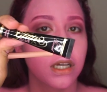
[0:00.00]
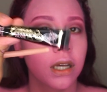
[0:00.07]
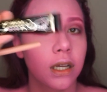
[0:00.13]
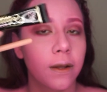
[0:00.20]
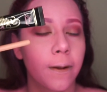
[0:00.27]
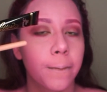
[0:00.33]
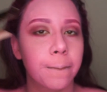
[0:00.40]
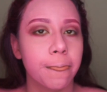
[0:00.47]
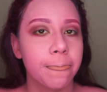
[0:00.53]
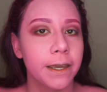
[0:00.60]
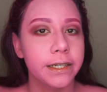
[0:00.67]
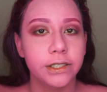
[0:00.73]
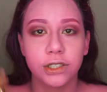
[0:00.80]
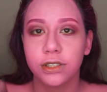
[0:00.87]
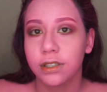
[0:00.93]

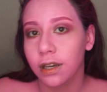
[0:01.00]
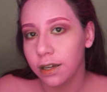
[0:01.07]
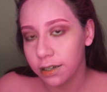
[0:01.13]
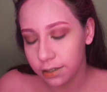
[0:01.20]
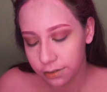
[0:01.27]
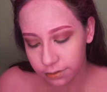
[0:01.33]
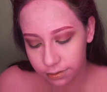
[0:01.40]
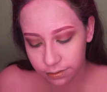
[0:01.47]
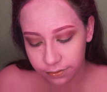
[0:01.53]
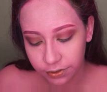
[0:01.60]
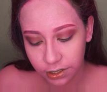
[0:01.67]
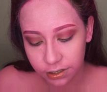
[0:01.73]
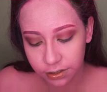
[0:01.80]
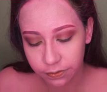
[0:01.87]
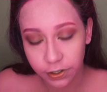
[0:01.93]
I just got it
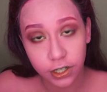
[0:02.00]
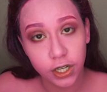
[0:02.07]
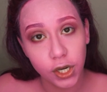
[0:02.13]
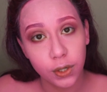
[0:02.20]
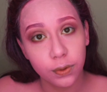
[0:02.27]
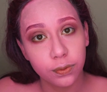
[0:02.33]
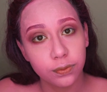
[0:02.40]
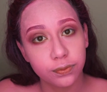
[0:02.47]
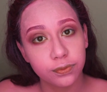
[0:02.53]
for this video.